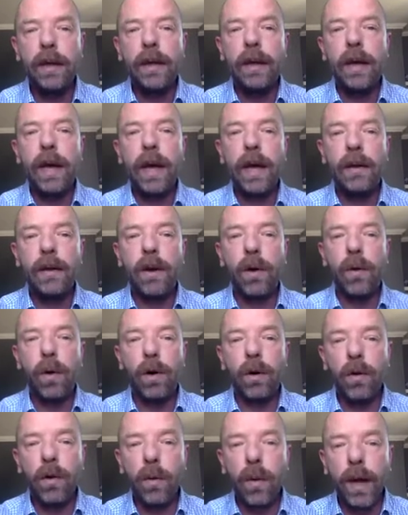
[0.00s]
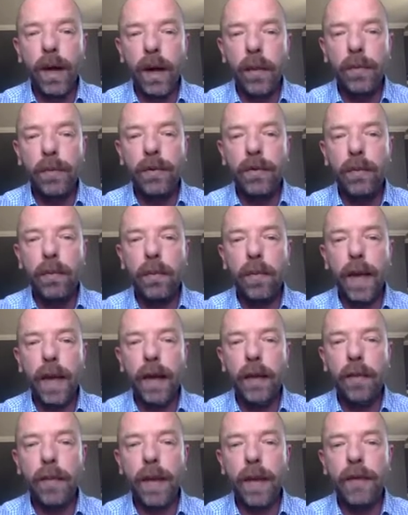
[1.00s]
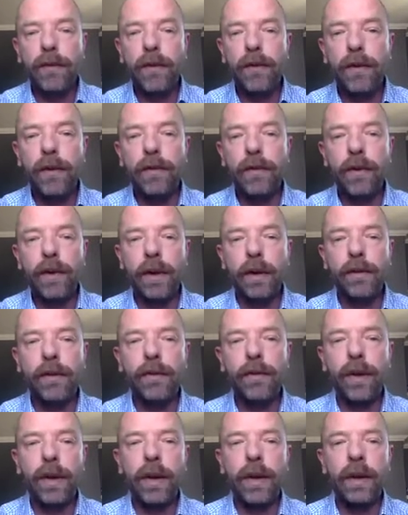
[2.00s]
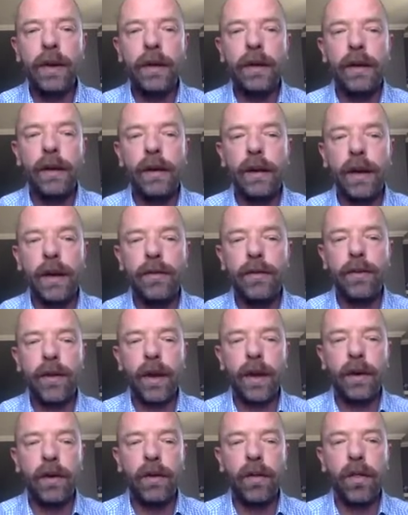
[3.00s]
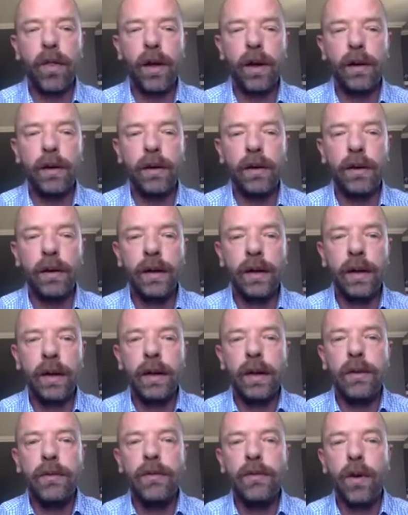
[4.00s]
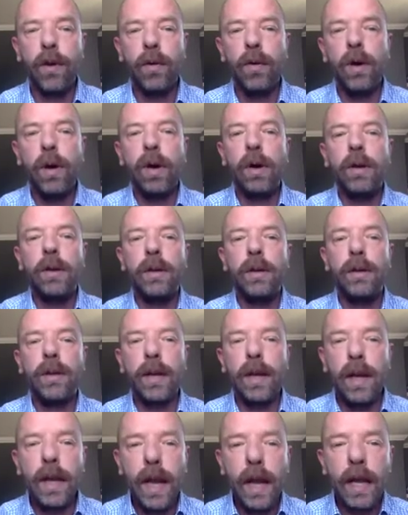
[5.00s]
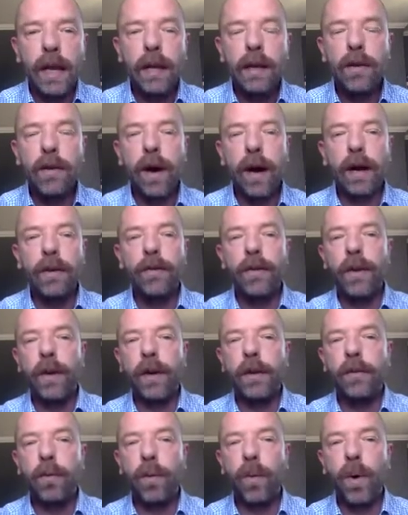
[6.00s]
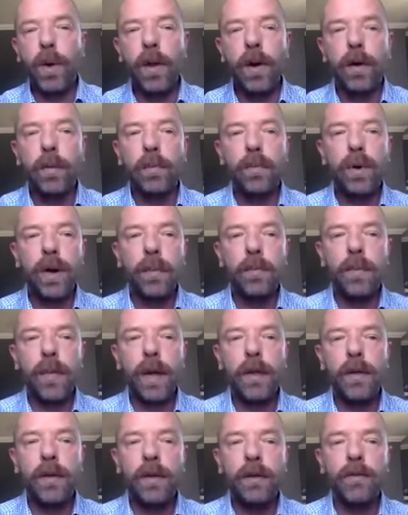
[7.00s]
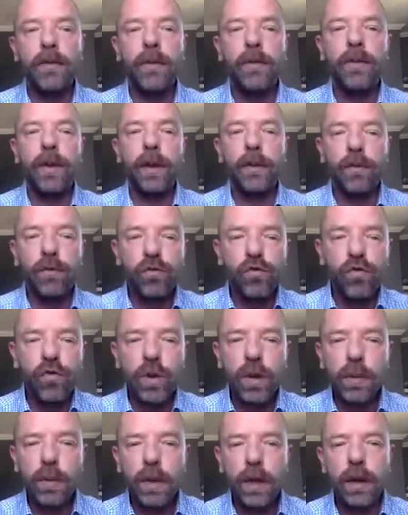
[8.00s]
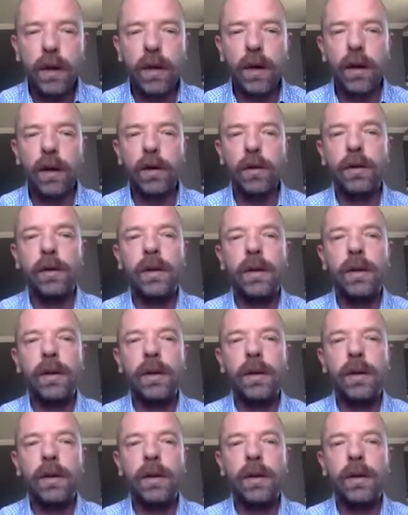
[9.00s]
and go all the way up to megabases, as you can see in that tail there. So the DNA that you isolate with our prep method is just extremely long,